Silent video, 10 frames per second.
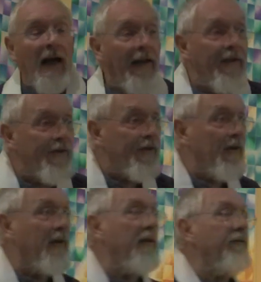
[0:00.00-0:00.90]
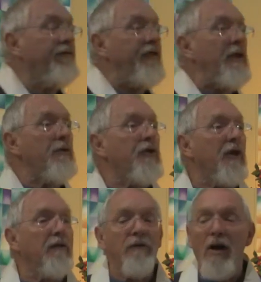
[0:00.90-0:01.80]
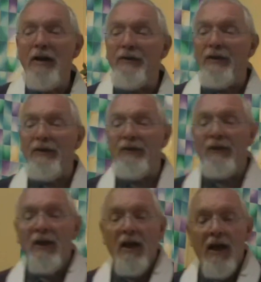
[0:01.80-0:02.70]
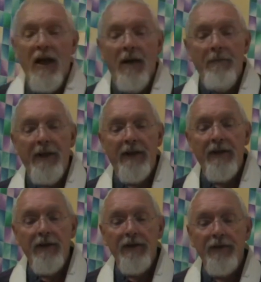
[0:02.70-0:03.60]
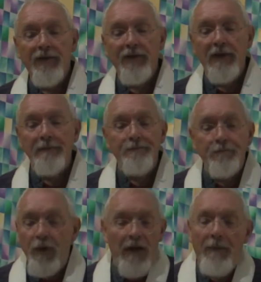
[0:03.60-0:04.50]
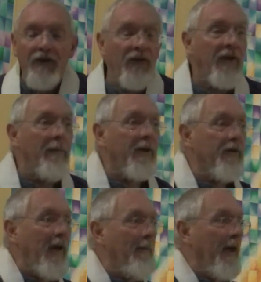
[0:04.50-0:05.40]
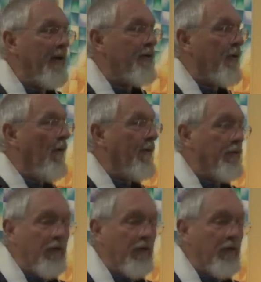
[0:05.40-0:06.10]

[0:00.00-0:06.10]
And this confusion arises because, as I say, because Atman is often